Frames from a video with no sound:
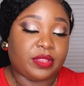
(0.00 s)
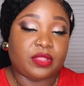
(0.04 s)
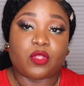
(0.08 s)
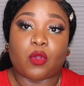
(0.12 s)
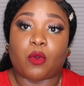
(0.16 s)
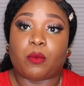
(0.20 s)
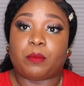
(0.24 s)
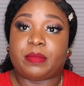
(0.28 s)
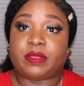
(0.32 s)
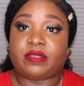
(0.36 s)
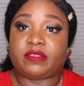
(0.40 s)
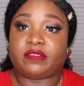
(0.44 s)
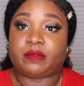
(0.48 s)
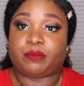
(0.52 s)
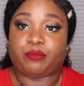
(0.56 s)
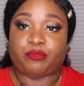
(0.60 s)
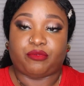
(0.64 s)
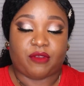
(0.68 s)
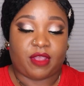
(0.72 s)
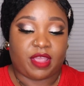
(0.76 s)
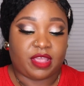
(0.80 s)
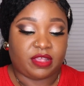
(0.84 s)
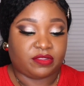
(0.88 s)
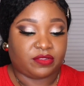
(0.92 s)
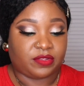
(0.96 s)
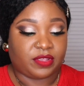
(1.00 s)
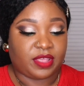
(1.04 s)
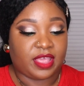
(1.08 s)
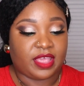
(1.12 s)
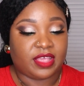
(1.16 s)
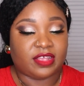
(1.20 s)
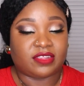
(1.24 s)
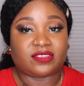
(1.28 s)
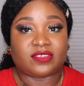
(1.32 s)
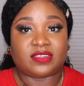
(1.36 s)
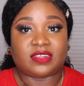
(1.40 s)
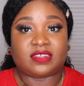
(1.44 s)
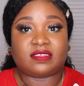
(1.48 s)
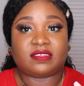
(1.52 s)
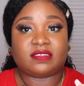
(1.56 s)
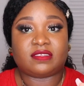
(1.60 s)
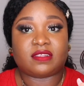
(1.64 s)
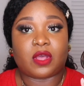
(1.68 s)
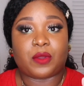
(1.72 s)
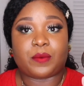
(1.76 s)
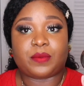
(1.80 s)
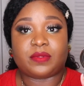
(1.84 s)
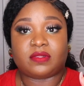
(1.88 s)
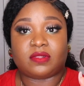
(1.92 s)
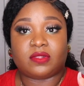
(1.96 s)
don't be surprised, okay? So this is
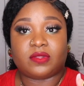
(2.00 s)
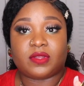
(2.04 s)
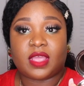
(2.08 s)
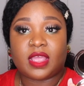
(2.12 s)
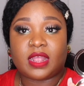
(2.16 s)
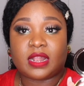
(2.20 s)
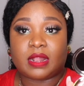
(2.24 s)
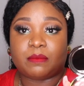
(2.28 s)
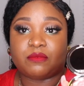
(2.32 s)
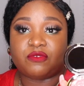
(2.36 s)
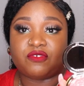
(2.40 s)
how it's looking.